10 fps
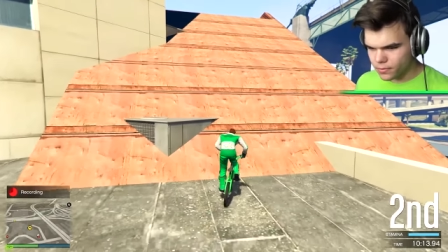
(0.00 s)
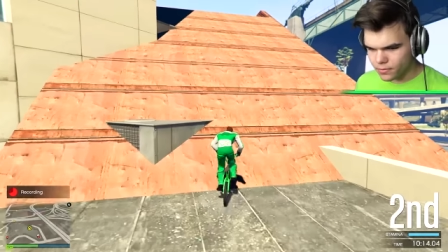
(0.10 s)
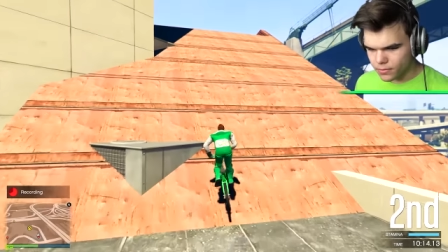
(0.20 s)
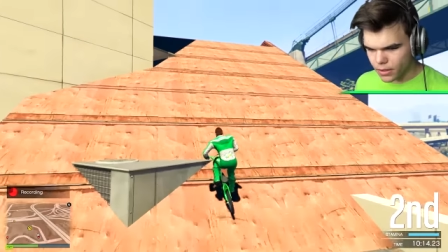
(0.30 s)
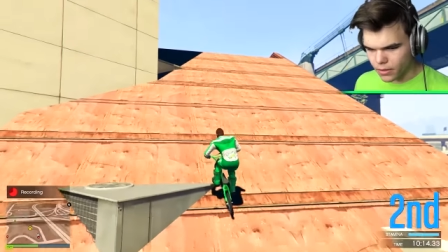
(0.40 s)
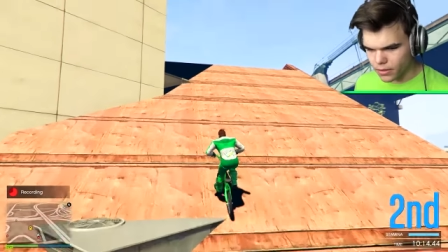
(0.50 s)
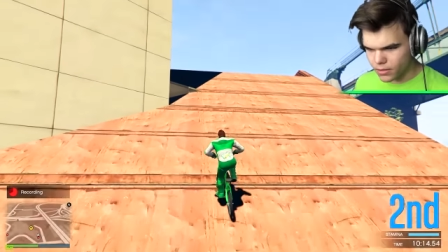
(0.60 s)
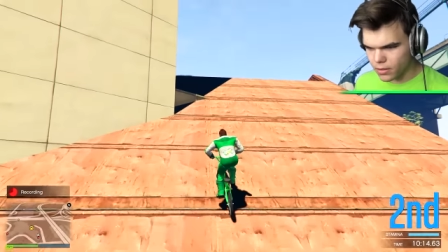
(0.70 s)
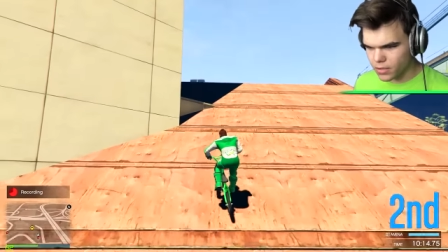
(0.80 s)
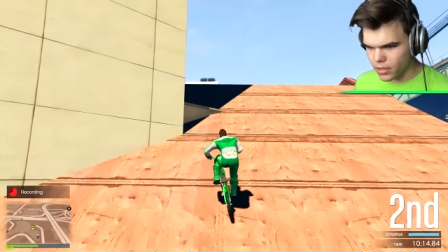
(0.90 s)
good. Uh,
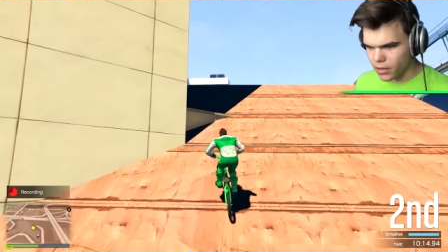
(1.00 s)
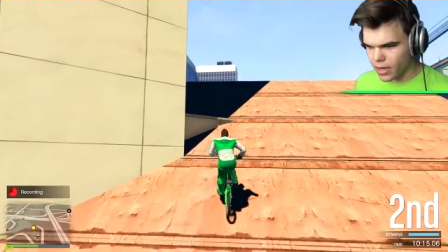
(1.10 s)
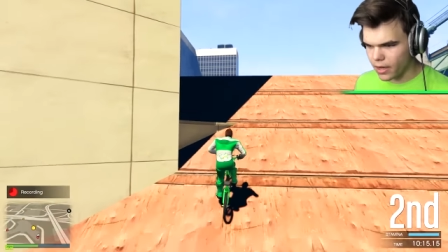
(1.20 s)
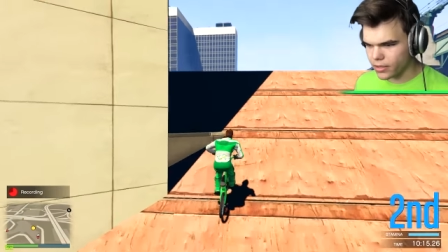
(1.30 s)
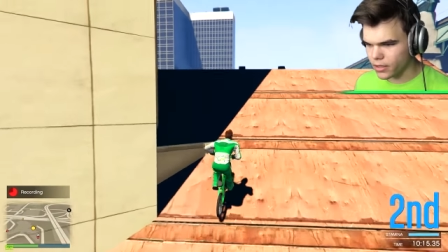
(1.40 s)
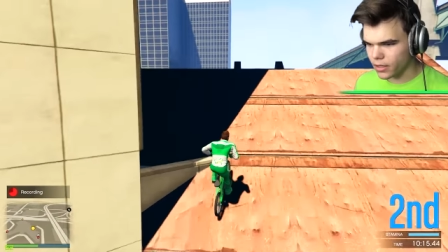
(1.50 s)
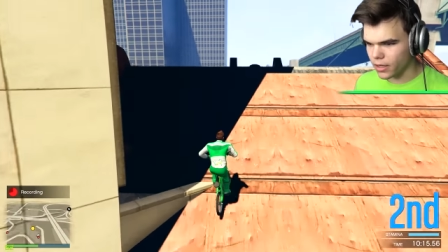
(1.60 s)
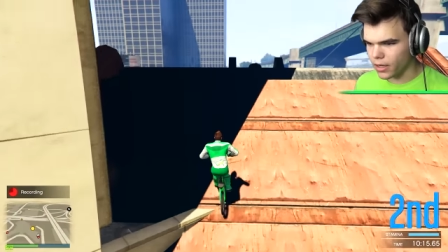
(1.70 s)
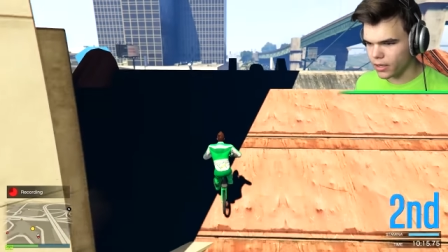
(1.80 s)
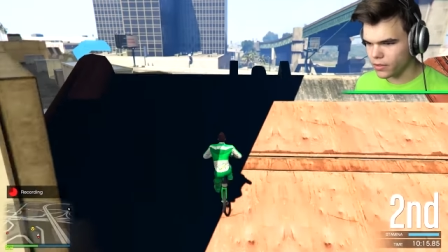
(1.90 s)
Seems okay, like you guys are
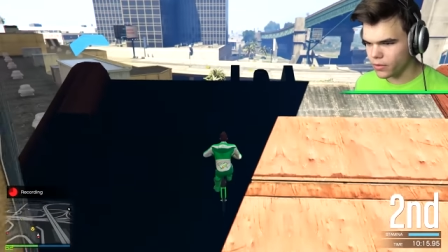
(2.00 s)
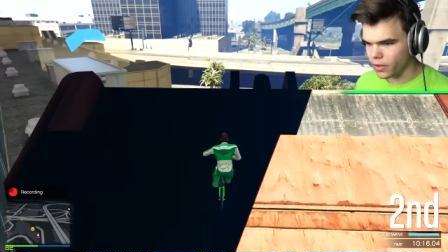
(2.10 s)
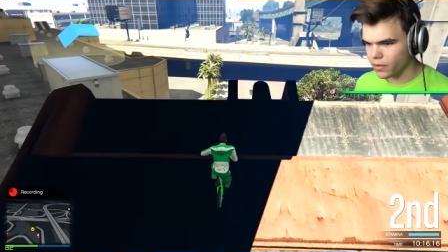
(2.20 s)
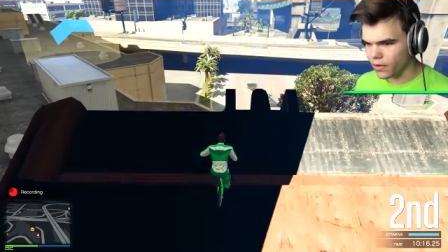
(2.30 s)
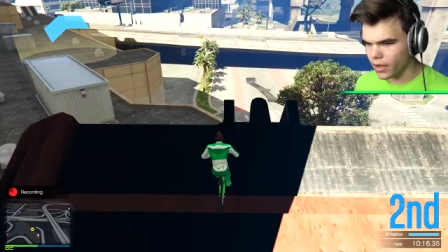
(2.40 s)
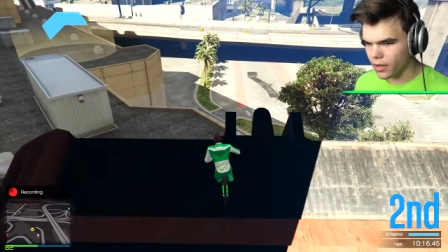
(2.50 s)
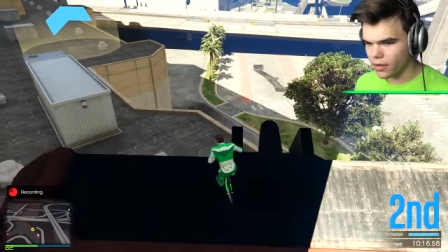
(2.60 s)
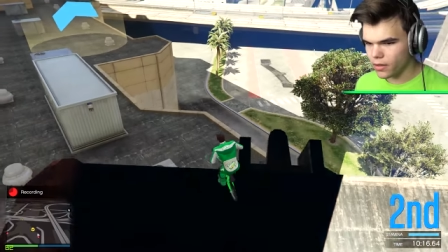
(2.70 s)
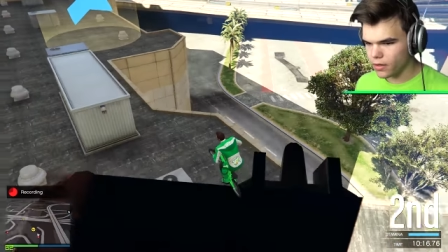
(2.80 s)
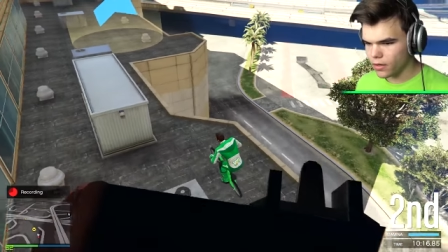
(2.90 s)
uh, doing
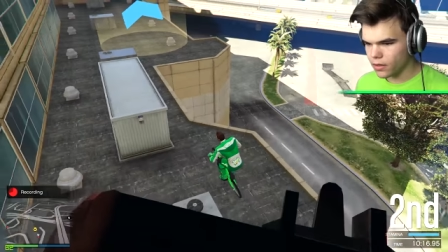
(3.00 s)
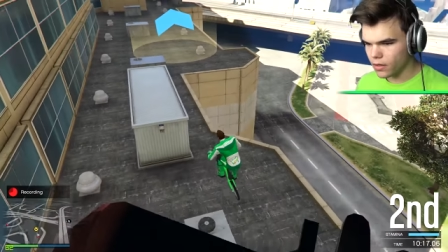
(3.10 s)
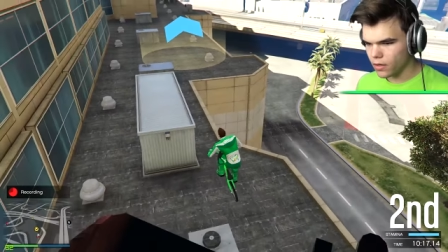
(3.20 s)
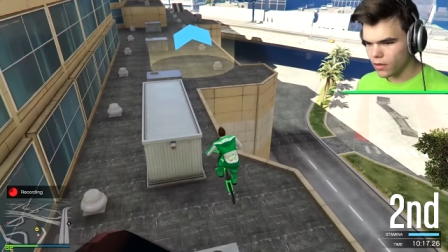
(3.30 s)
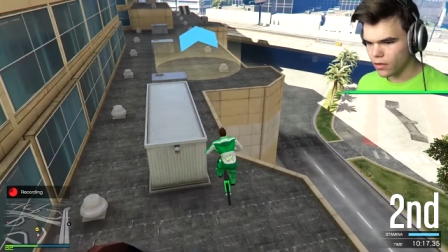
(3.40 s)
Grind. great. Woo. You got